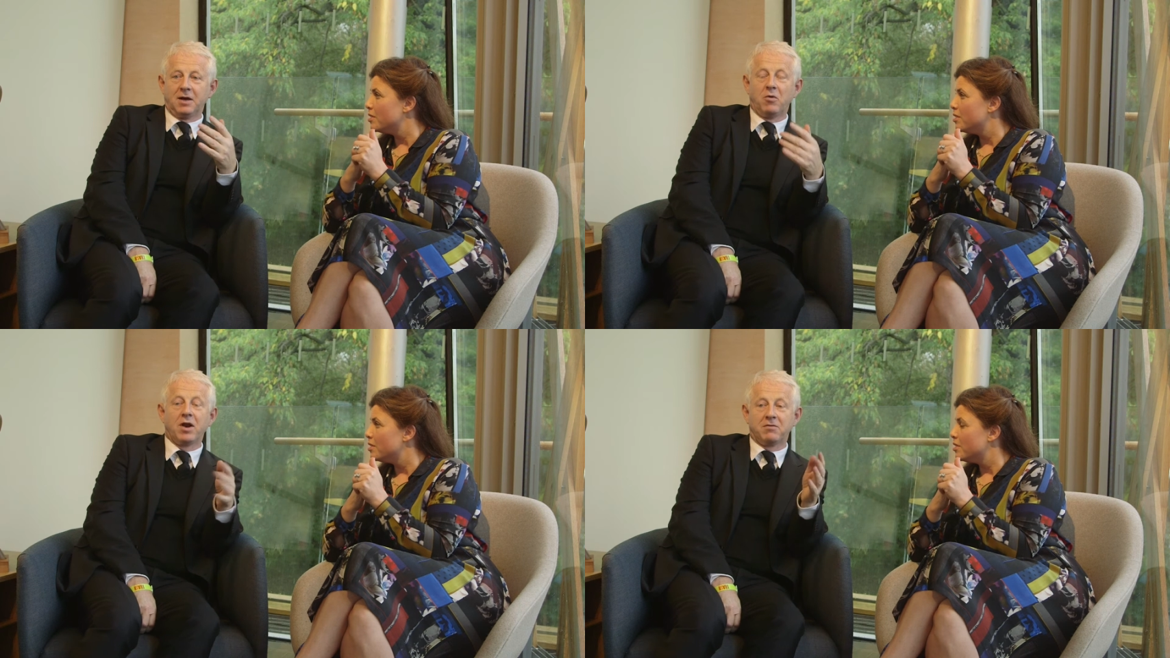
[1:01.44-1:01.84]

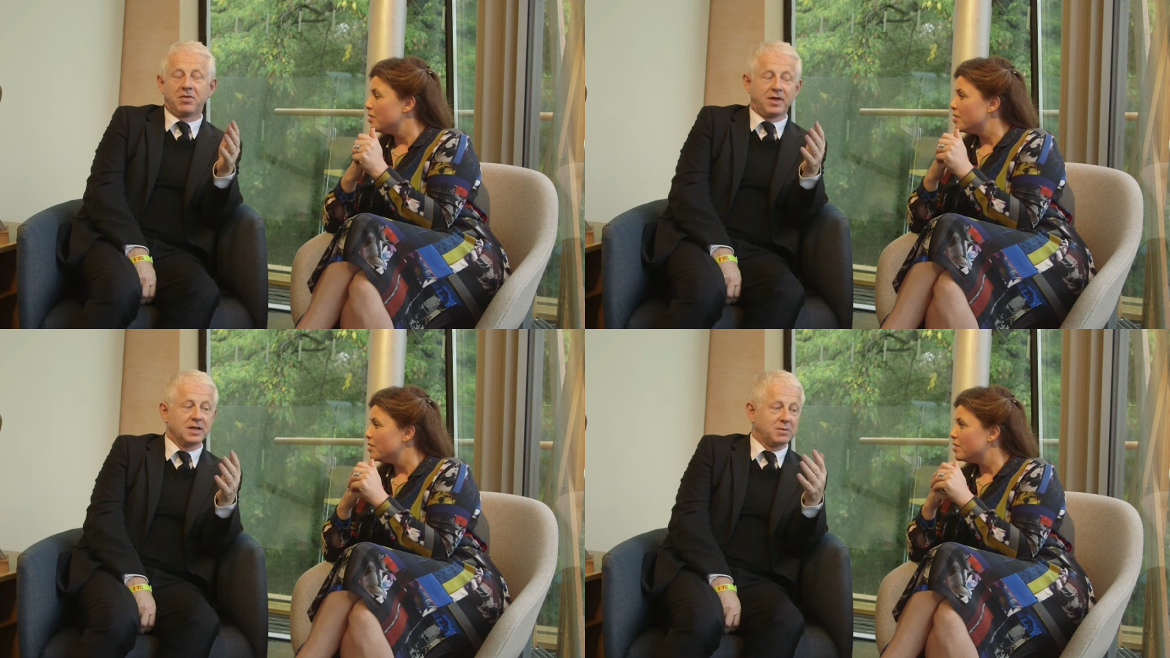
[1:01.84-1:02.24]
Speaker 1: and one
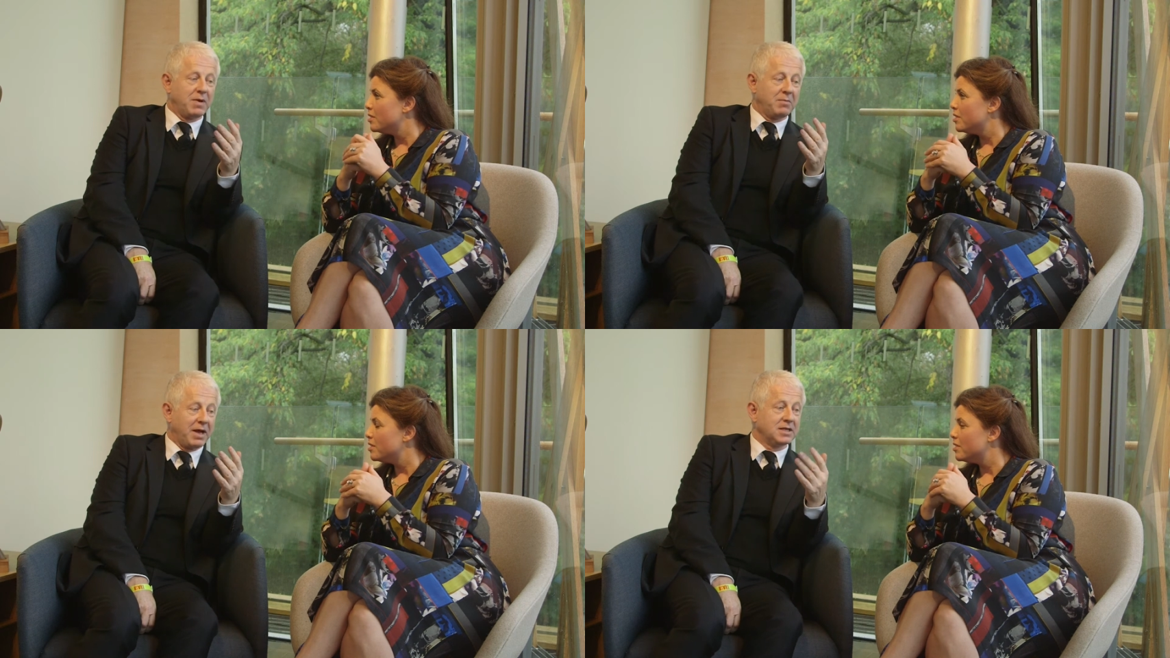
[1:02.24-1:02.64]
of the
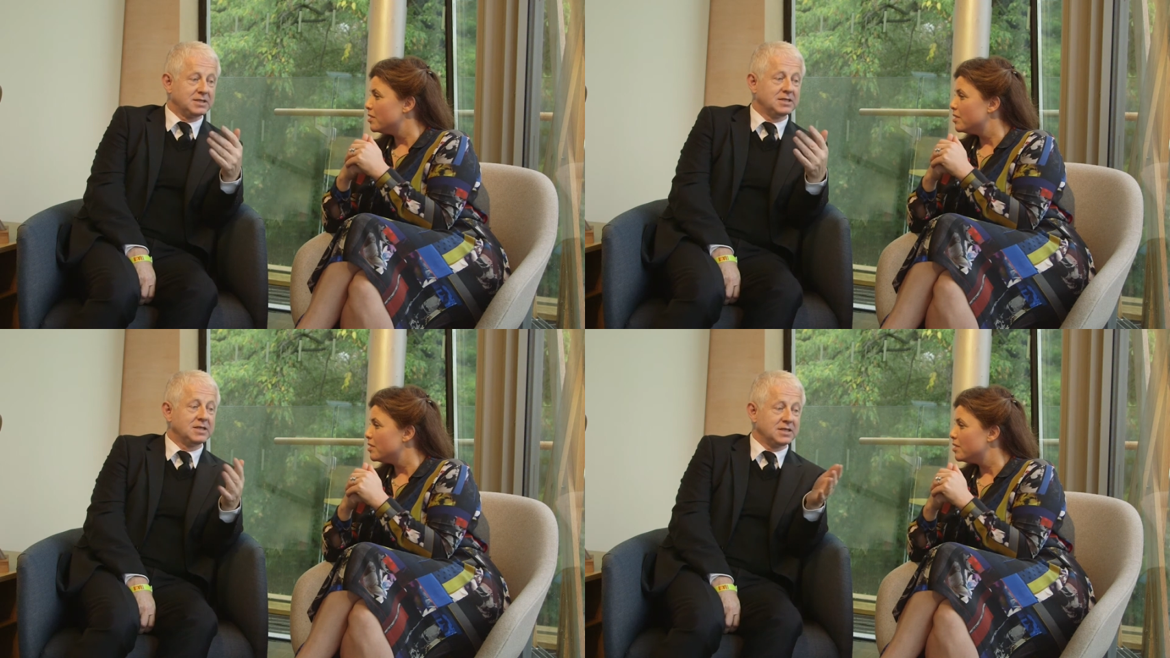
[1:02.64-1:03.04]
things about
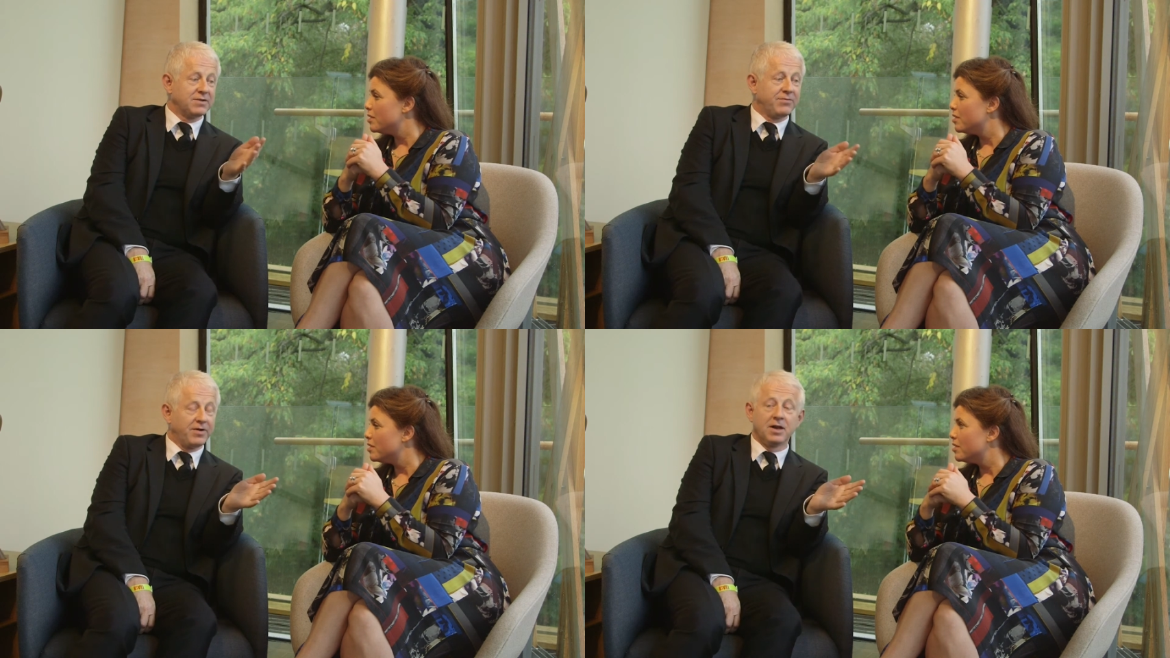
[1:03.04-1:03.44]
Maggie's is it
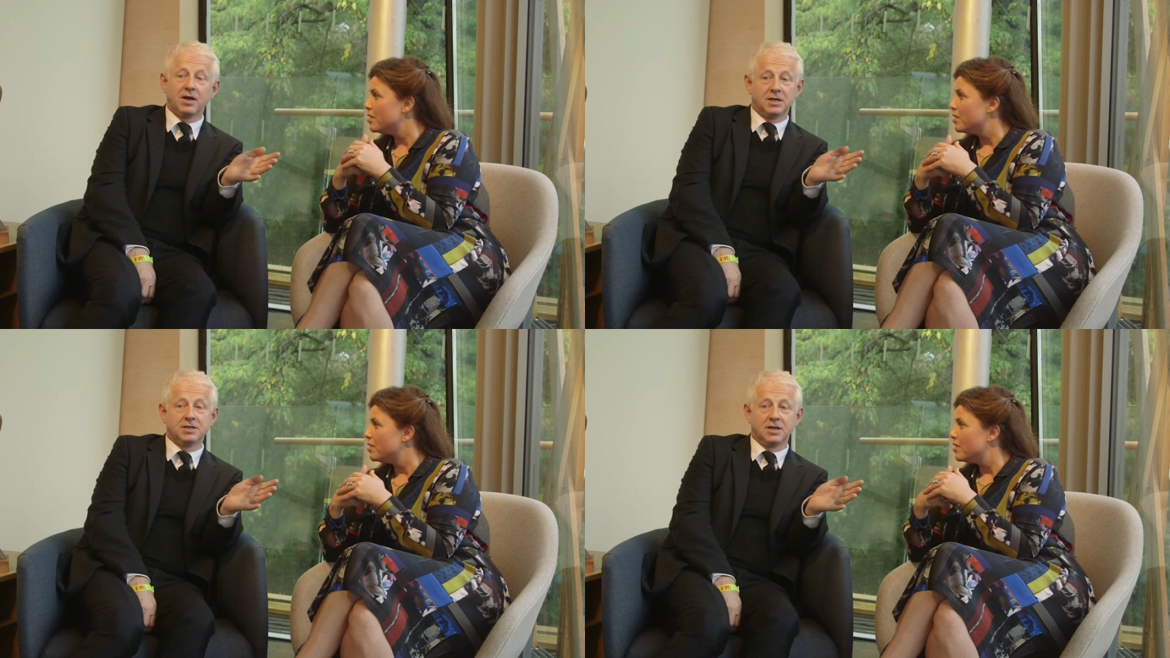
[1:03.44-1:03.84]
is a
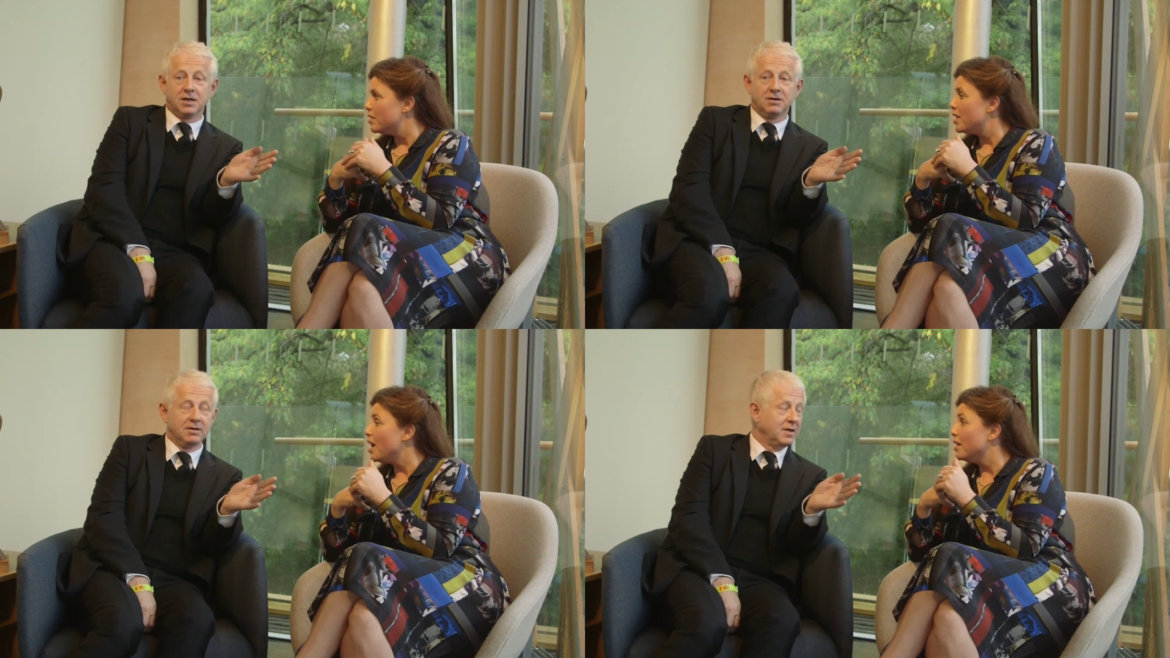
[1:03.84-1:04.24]
fun
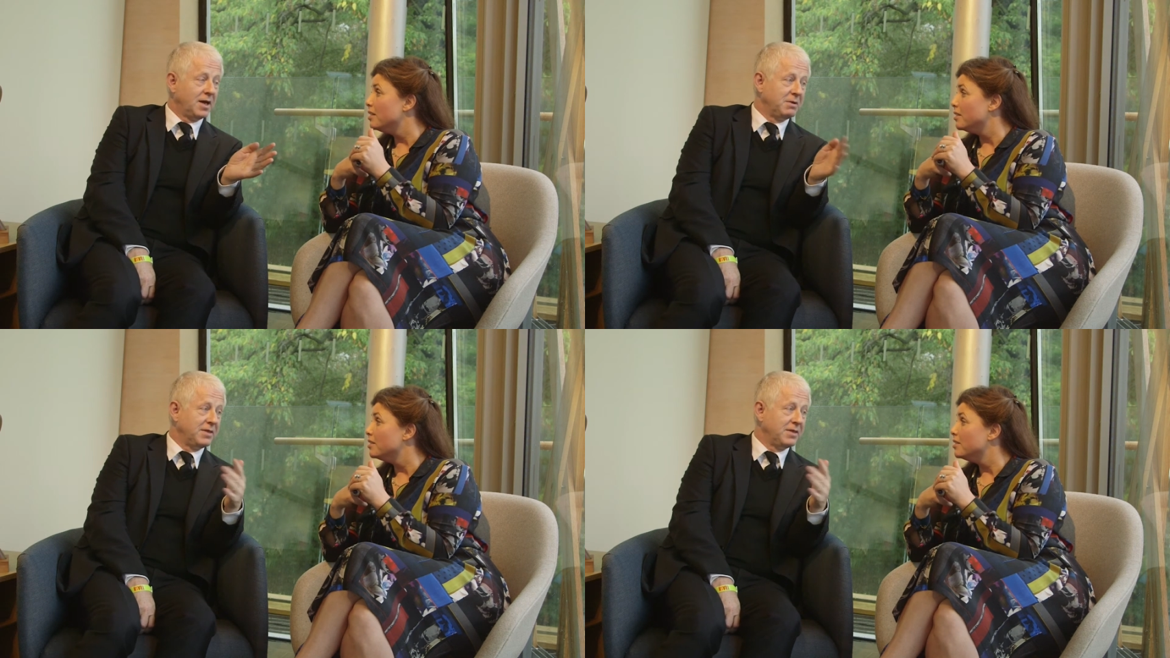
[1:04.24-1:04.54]
idea. Yeah.